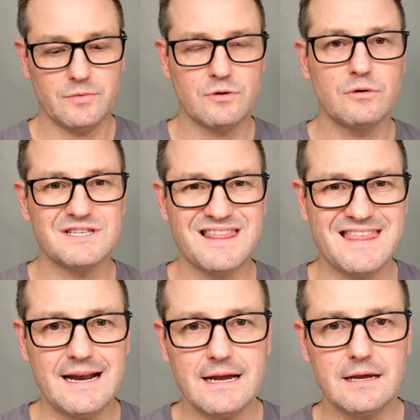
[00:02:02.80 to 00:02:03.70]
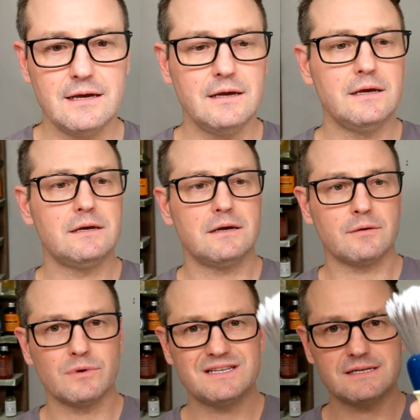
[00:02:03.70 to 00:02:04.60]
I'm gonna go synthetic.
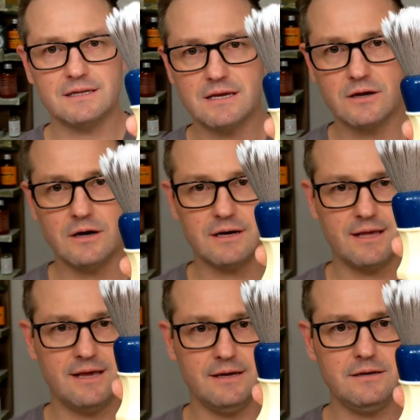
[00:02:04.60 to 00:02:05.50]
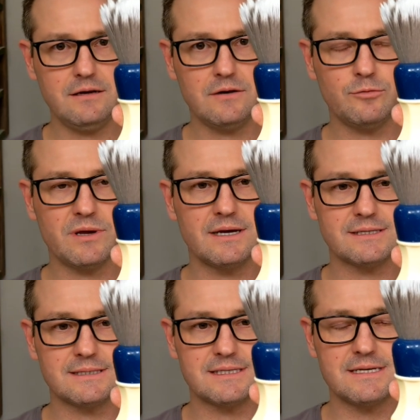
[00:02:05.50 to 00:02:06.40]
I recently got in, hope you
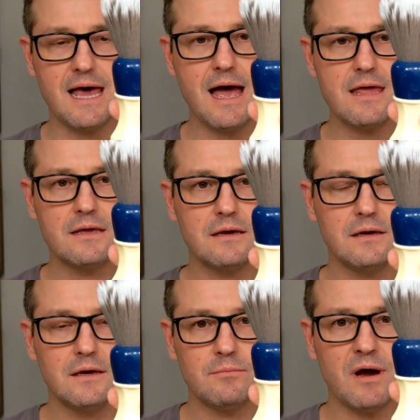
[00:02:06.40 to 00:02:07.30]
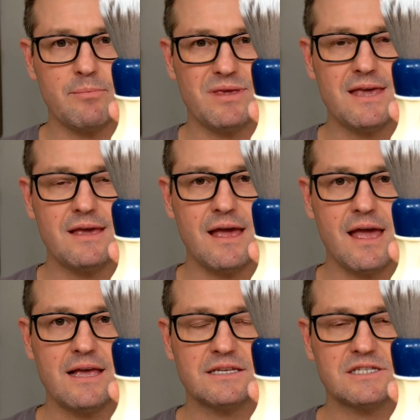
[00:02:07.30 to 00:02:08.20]
guys can see that, my
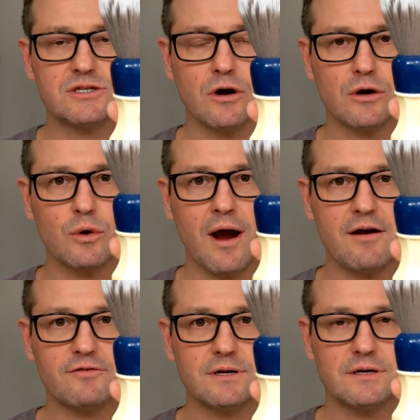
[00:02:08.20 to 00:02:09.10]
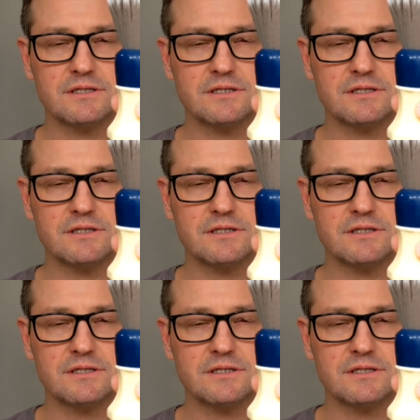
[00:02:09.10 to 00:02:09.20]
PAA StarCraft.